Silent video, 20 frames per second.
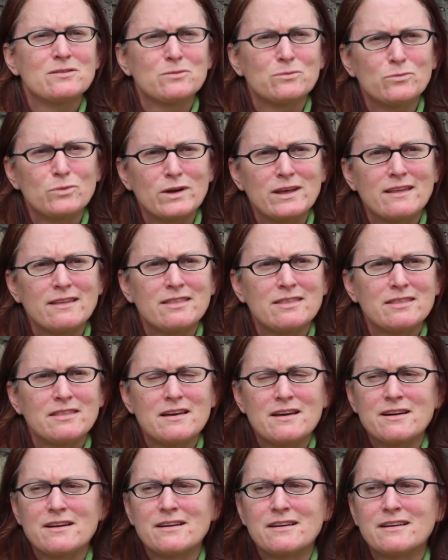with
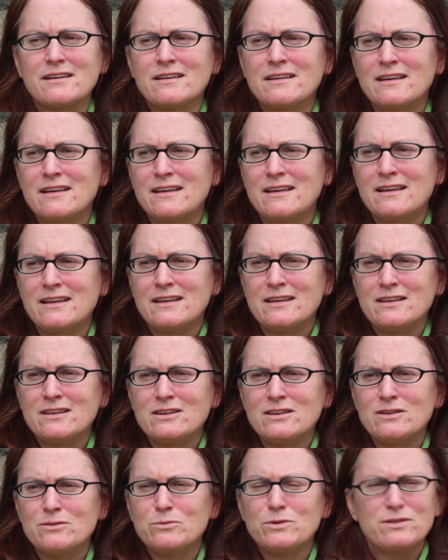
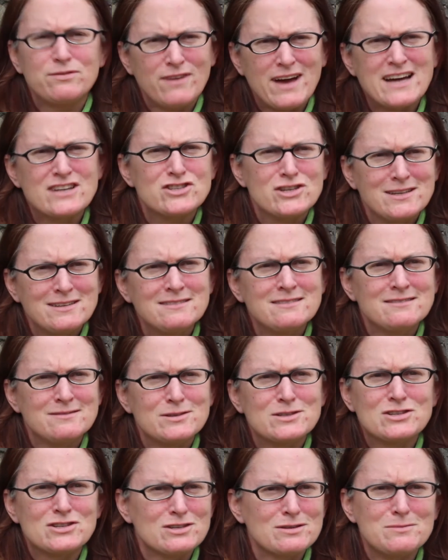fashion,
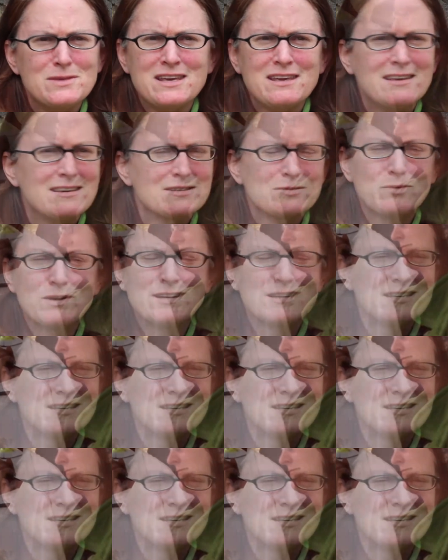which to me is when